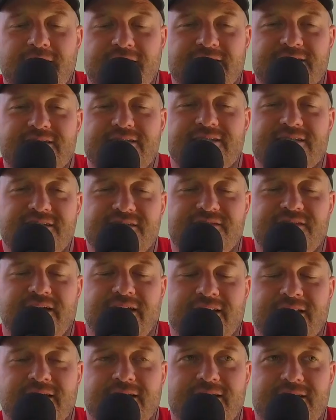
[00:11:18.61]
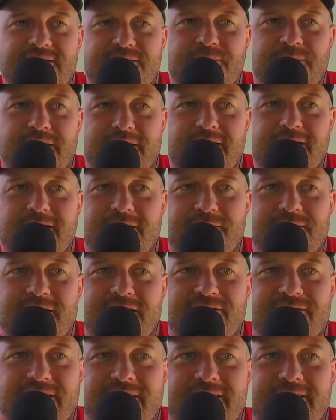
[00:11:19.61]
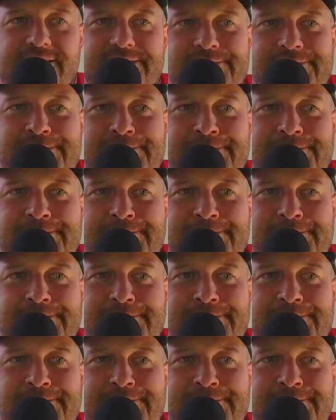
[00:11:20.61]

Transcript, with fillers: this is the van that he's picking up. This Dave is the van that he's